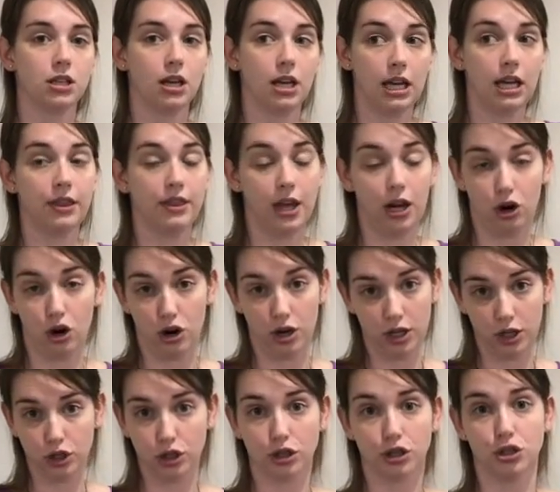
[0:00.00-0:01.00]
that are
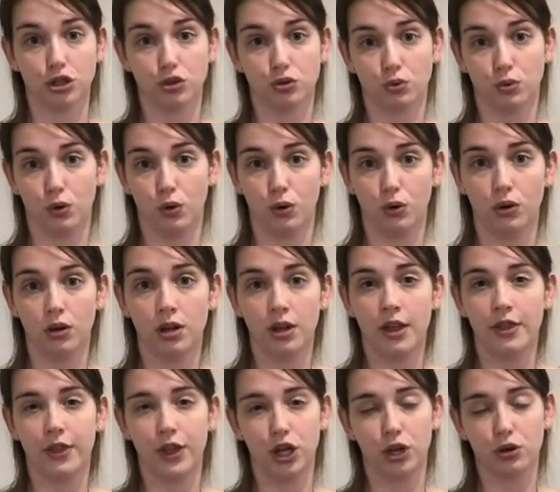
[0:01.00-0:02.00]
in your control,
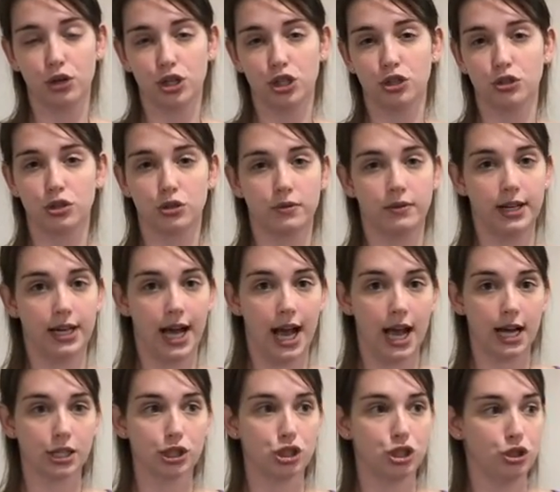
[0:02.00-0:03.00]
that you could do to
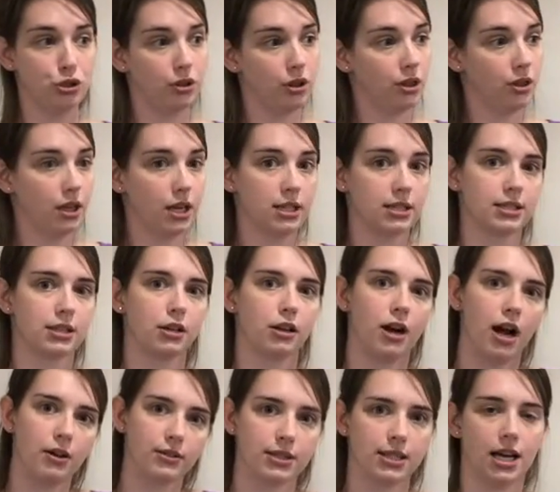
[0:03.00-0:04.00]
react to the things that are
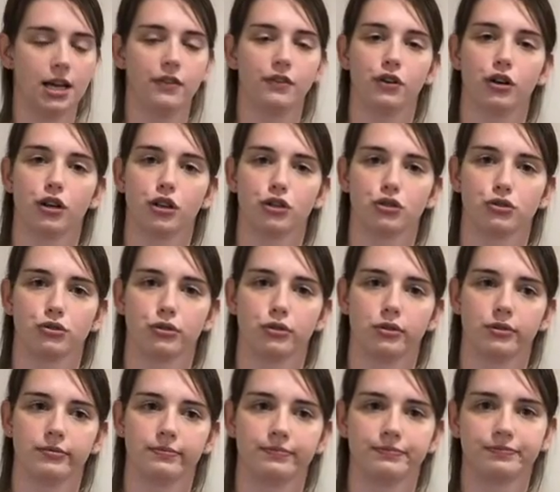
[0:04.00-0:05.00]
outside of your control.